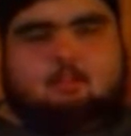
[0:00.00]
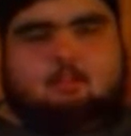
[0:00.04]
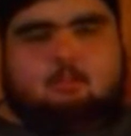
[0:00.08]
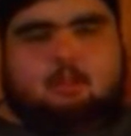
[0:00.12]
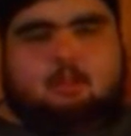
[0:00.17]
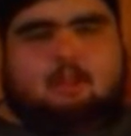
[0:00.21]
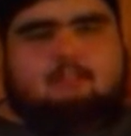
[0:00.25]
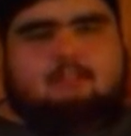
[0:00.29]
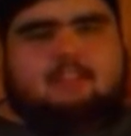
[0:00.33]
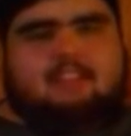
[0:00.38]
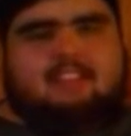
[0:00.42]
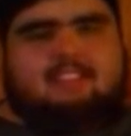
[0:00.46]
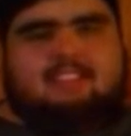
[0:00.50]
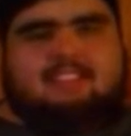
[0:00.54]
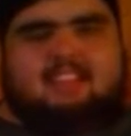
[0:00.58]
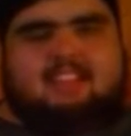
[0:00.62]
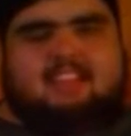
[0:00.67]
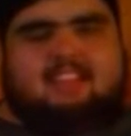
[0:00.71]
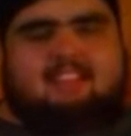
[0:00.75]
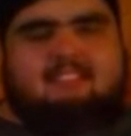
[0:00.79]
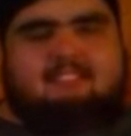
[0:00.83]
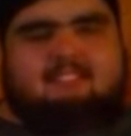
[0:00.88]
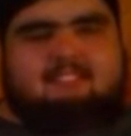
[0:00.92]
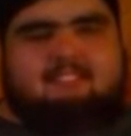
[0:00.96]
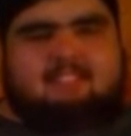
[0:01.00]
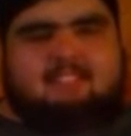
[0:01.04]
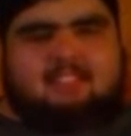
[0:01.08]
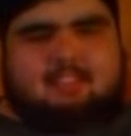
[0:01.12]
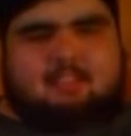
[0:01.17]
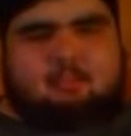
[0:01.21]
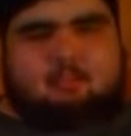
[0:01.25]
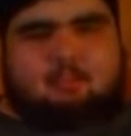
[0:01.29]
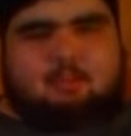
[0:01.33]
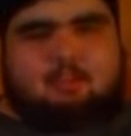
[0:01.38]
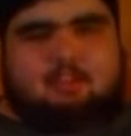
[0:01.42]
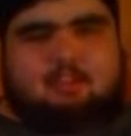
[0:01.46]
Rob Van Dam
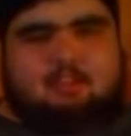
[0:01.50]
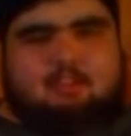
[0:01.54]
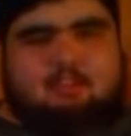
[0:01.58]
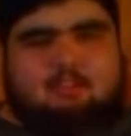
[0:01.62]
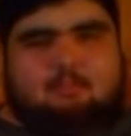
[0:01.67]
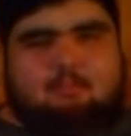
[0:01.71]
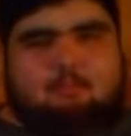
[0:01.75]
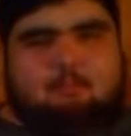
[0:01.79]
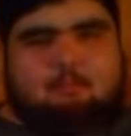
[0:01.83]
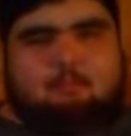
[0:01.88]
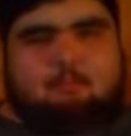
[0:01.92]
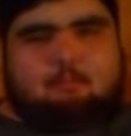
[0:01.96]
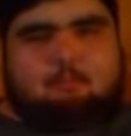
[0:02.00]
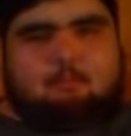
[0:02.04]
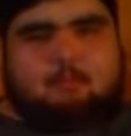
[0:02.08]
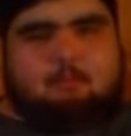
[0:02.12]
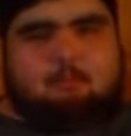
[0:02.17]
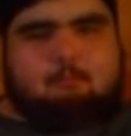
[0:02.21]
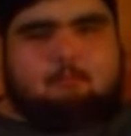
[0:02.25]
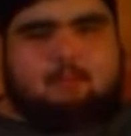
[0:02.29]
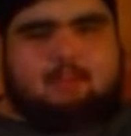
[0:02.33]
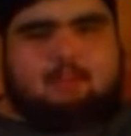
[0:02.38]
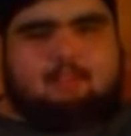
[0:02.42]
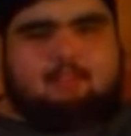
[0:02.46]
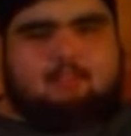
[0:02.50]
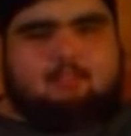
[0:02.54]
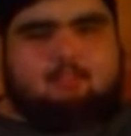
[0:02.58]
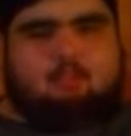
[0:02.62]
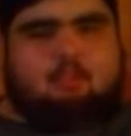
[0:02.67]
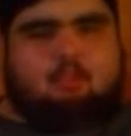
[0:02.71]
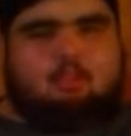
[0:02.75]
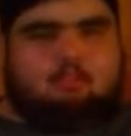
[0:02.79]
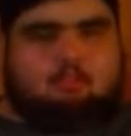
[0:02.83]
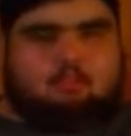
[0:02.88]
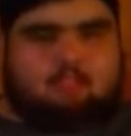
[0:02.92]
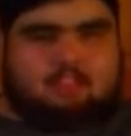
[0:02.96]
did win, but by
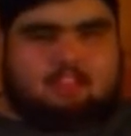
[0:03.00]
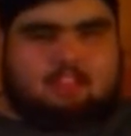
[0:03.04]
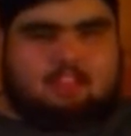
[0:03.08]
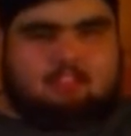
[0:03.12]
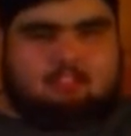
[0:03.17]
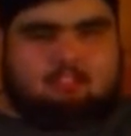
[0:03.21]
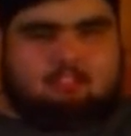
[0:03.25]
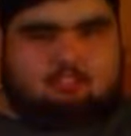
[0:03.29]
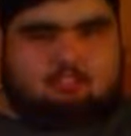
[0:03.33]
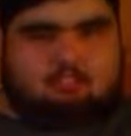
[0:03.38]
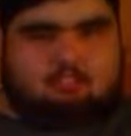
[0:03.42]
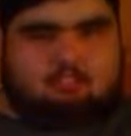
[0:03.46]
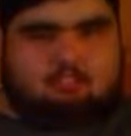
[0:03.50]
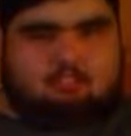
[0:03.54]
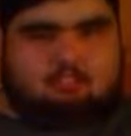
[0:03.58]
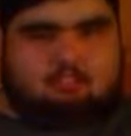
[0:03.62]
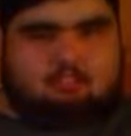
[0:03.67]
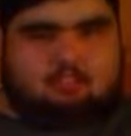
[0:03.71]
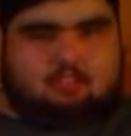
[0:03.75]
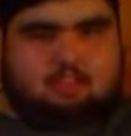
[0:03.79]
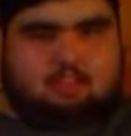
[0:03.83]
disqualification.